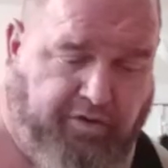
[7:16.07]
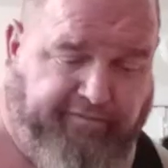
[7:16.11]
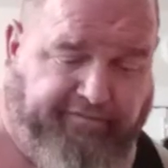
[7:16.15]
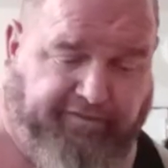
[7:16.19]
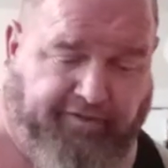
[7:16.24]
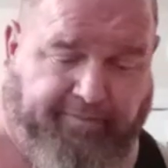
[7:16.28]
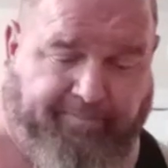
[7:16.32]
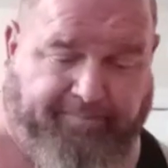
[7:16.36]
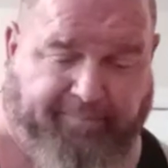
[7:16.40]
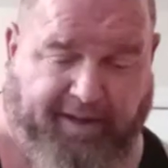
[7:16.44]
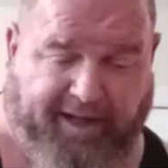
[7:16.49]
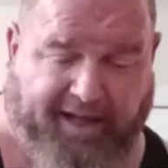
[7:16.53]

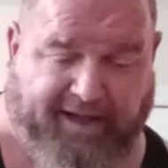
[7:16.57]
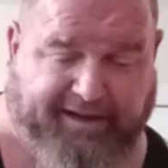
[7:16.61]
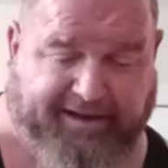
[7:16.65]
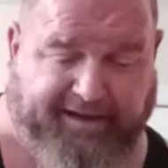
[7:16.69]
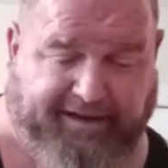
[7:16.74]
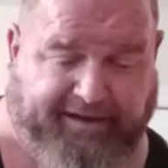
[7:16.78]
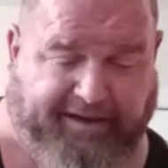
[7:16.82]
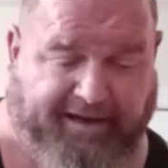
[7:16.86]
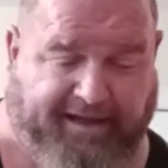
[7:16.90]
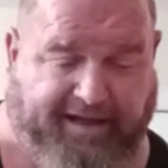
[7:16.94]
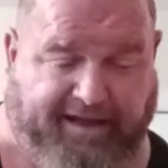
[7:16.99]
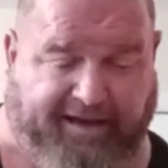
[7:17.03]
for
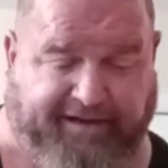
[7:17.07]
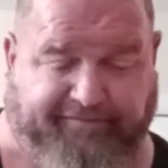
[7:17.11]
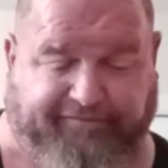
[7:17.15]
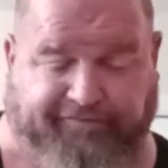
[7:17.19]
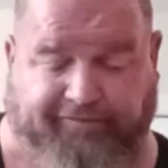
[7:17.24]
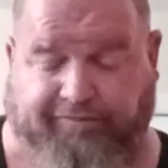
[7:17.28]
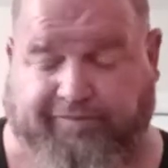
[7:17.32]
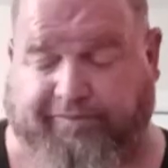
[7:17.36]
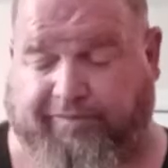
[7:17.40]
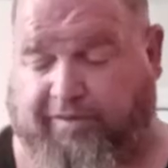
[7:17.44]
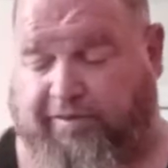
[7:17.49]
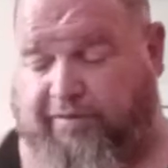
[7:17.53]
pocket
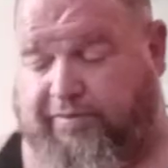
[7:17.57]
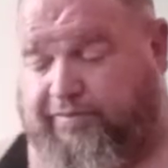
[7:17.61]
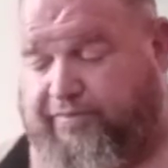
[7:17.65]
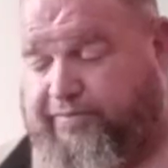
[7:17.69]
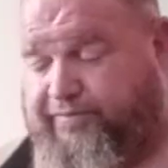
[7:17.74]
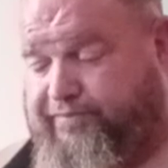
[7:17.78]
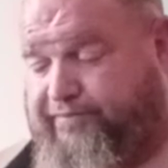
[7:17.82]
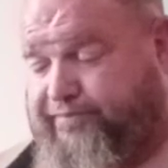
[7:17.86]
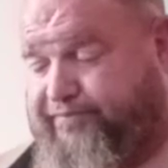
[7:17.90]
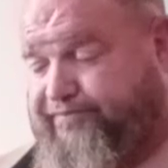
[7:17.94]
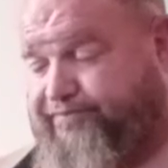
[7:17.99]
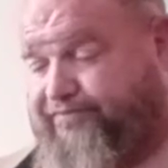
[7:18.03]
knife
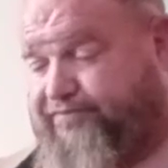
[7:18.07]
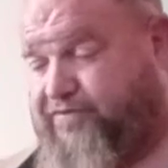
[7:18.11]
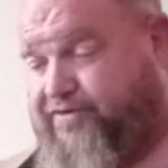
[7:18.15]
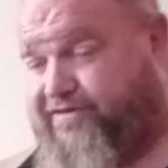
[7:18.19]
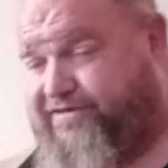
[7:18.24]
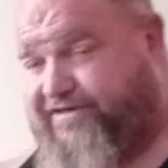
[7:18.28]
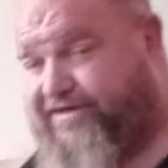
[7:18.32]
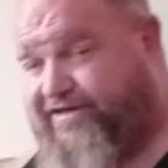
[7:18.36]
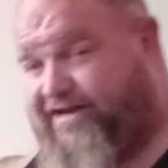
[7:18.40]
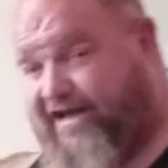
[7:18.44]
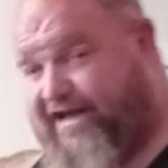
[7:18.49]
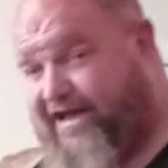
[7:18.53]
for
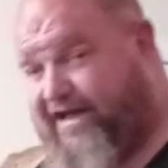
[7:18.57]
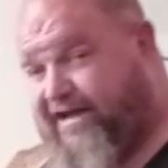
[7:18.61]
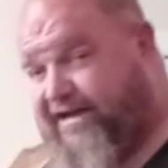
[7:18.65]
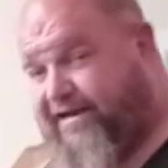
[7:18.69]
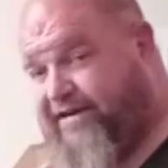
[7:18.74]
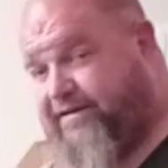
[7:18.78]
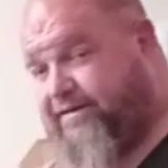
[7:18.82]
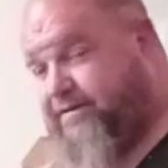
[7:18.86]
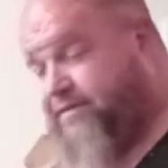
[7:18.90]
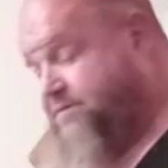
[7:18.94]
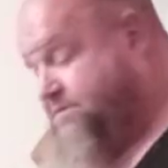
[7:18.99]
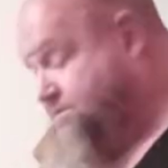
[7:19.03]

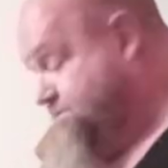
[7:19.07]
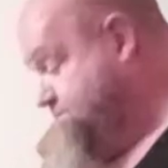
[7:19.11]
today,